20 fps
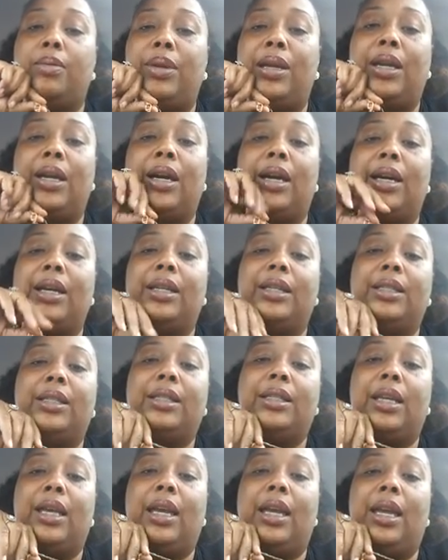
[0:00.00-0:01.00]

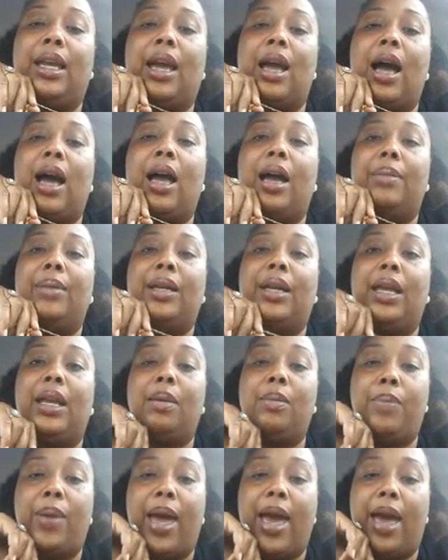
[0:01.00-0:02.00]
because I'm an
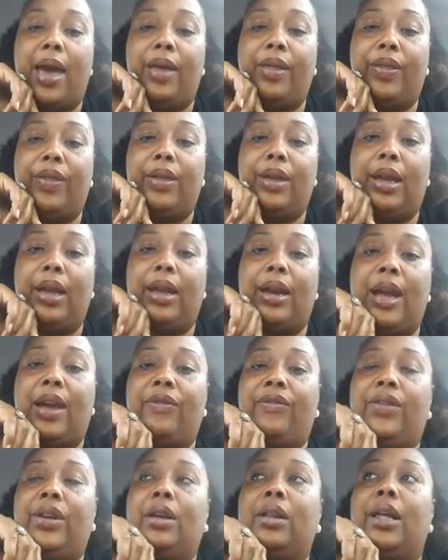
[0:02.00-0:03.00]
empath and
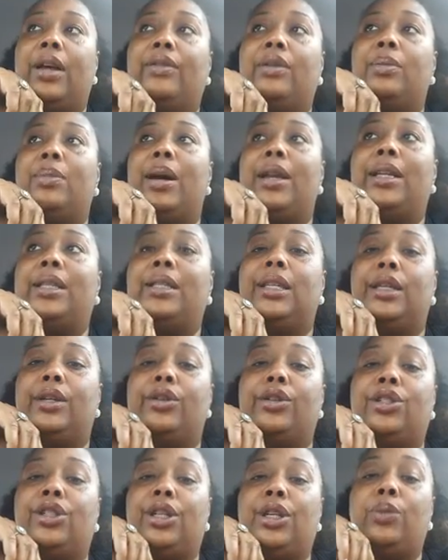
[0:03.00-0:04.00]
I feel everybody's
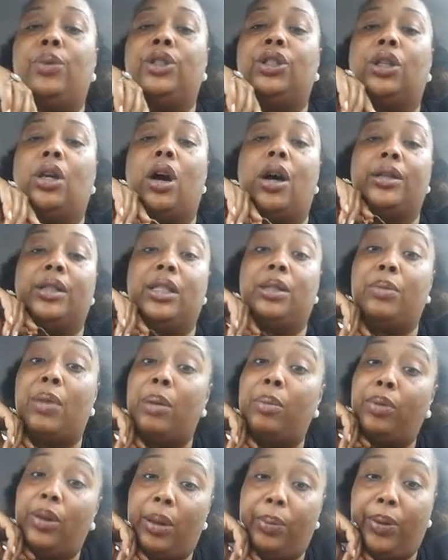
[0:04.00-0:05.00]
energy, which causes
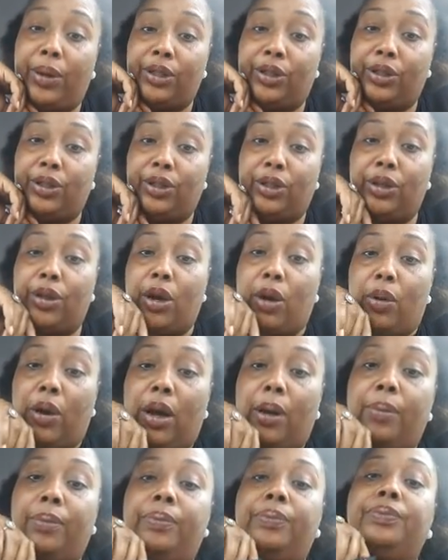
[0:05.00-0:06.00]
my blood pressure to go
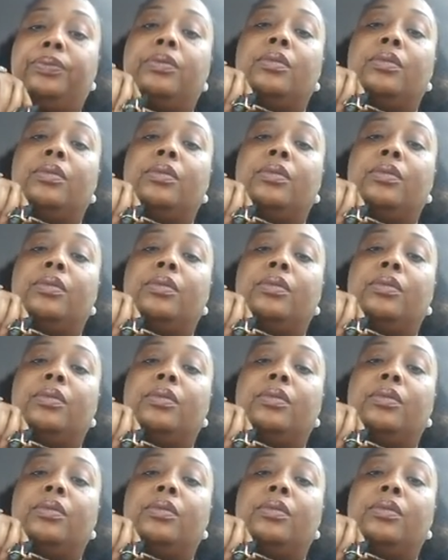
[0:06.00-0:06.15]
up.